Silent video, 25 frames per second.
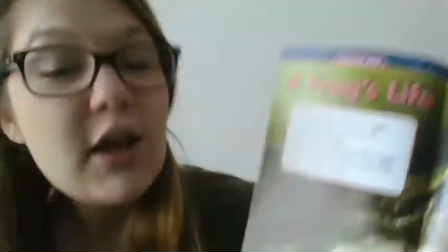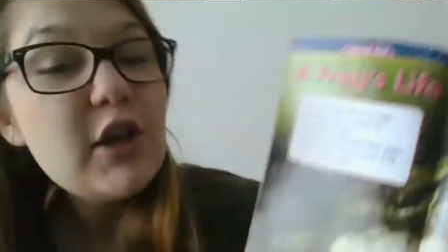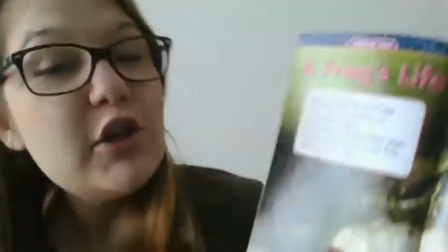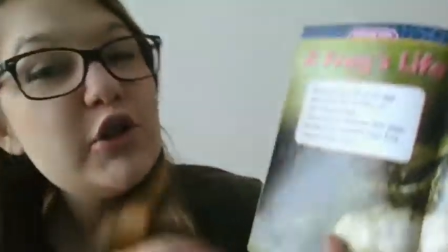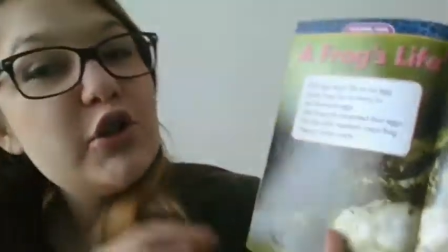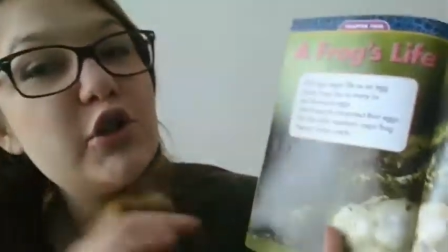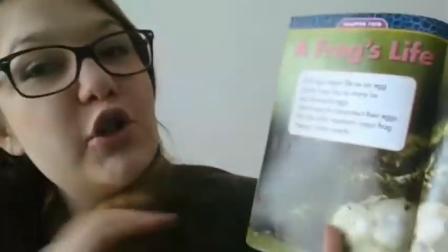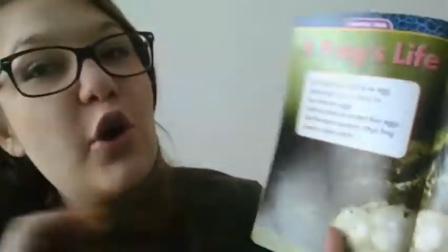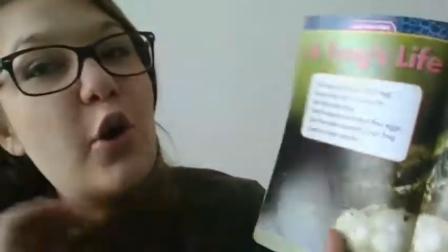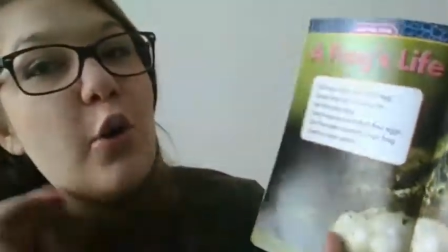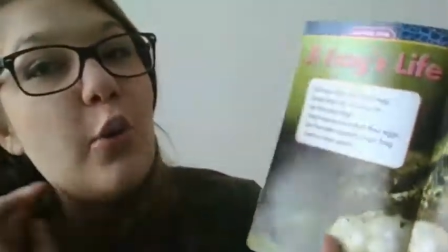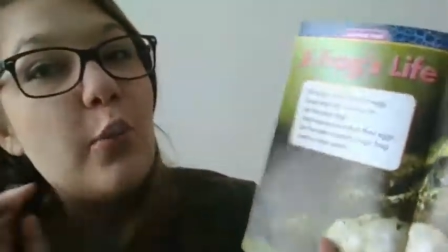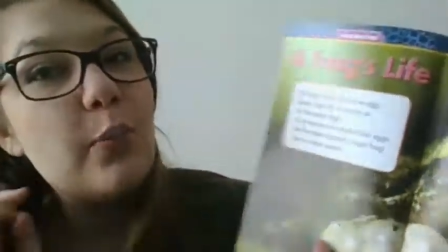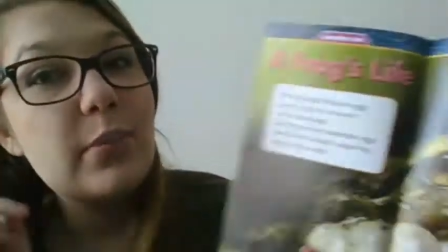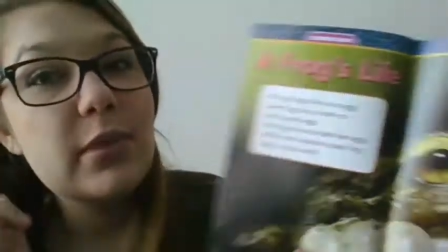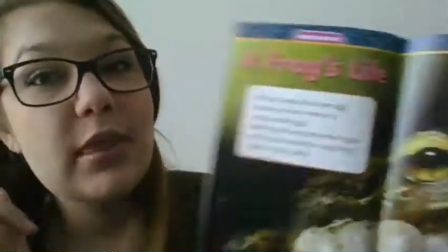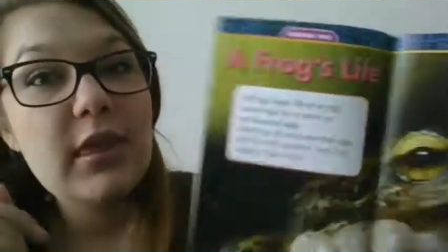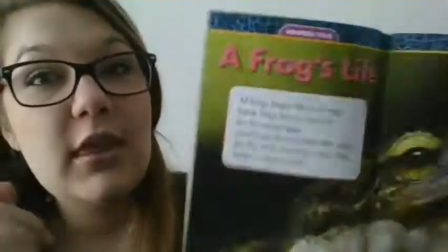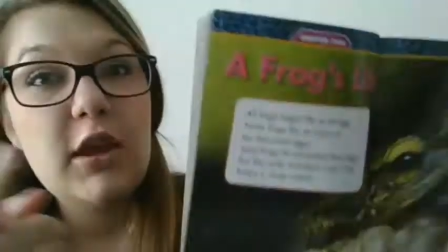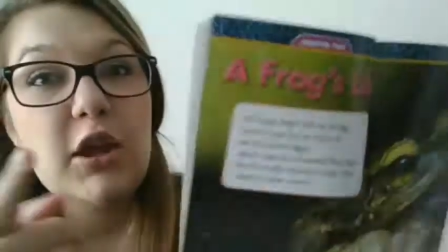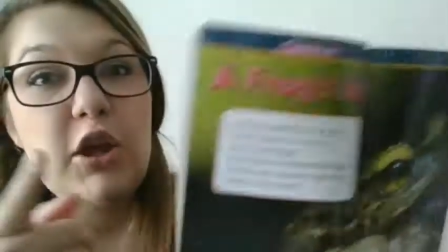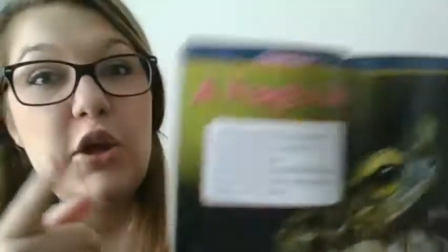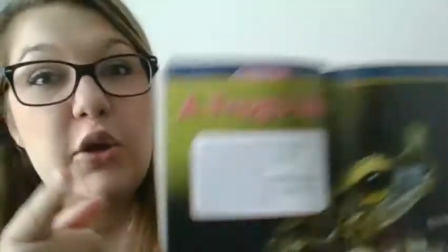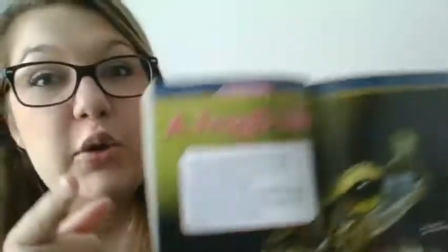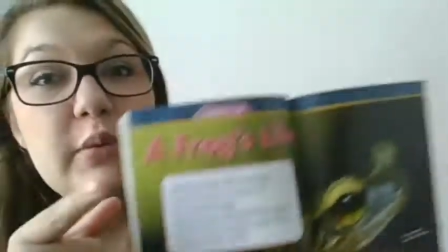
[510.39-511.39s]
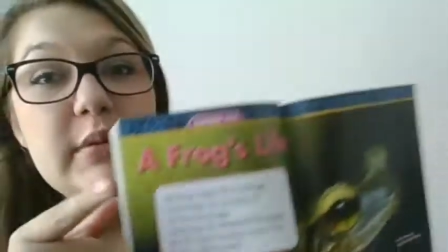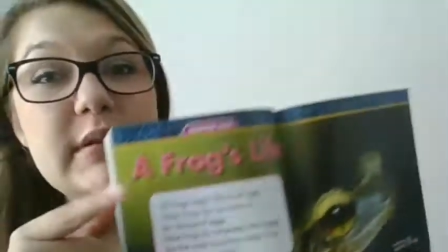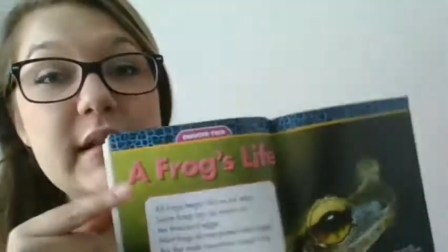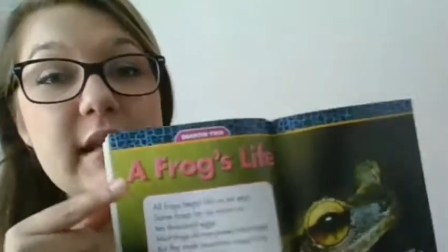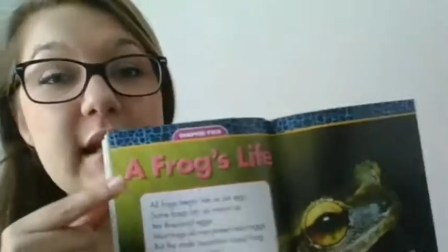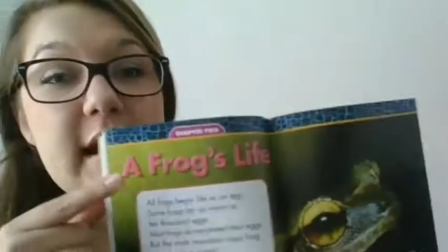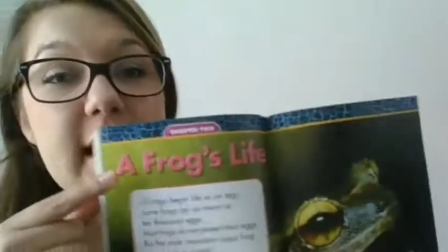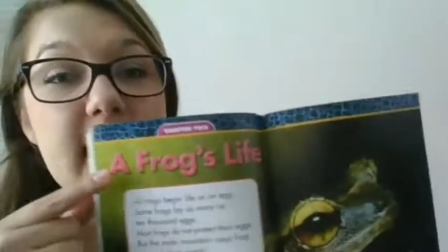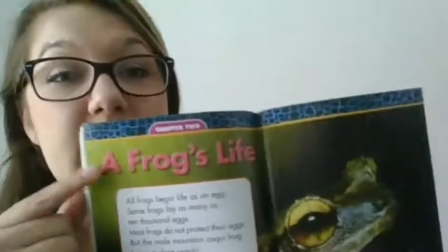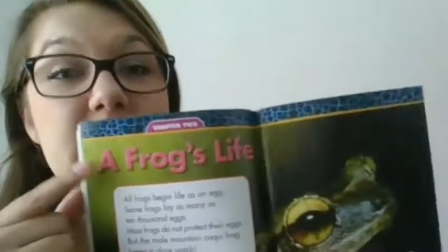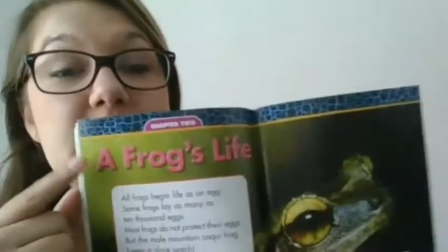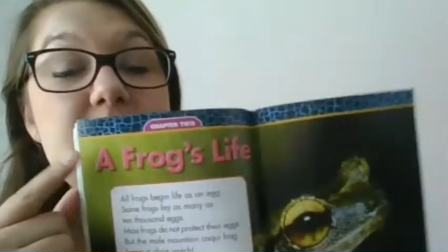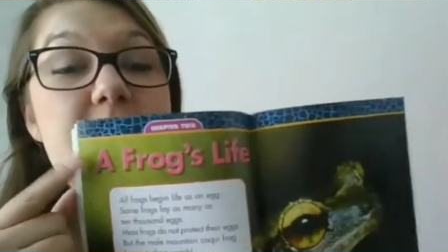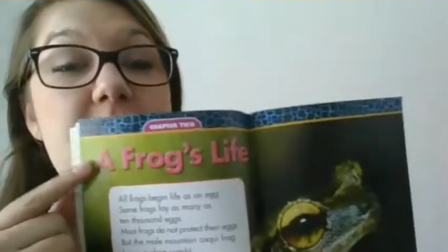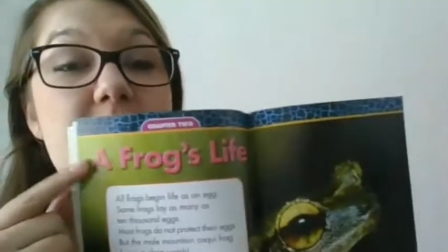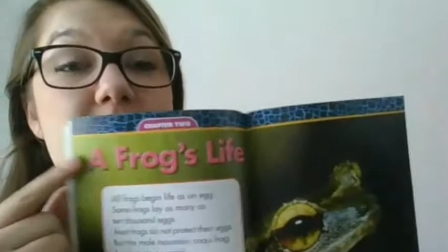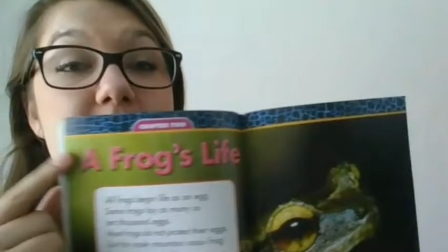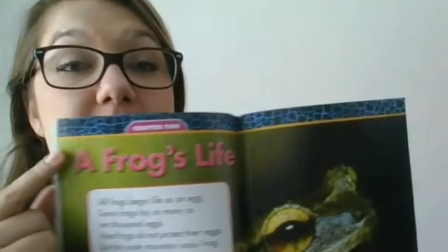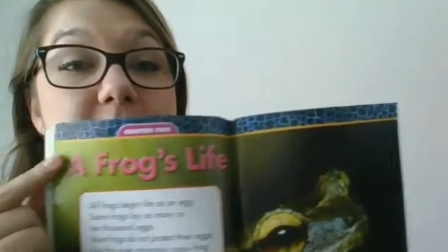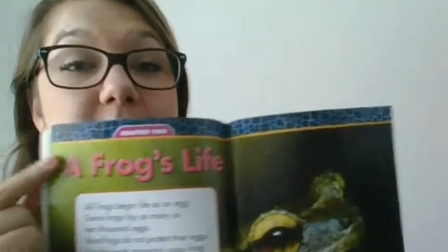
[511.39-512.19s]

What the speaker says: So use these